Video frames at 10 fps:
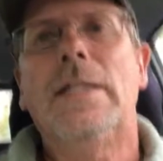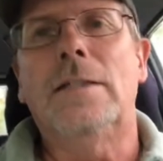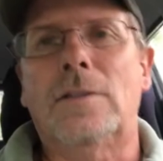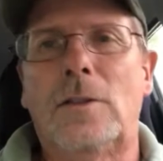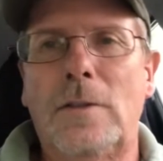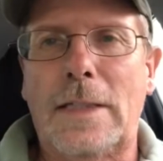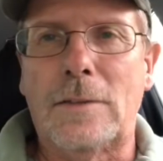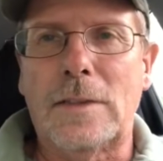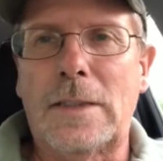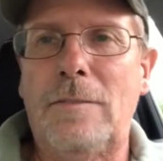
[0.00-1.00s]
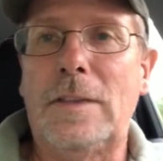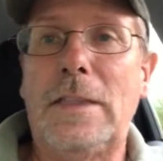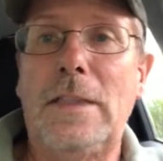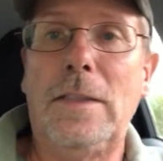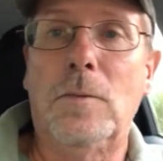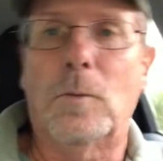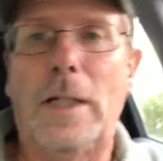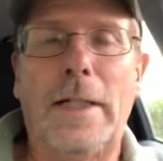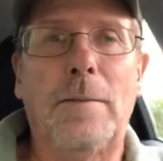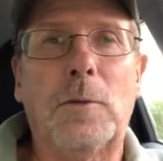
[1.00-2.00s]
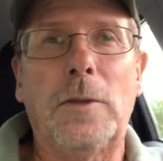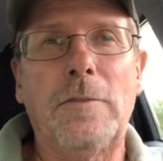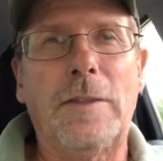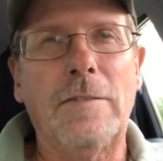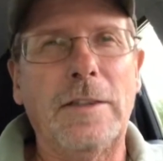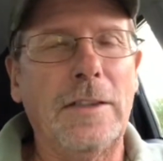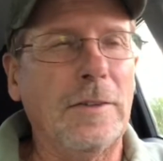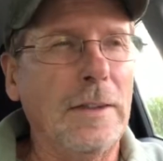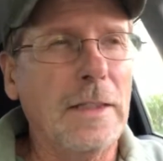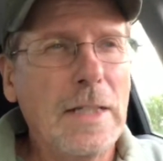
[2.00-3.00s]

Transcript: is a two thousand seventeen Ram twenty-five hundred.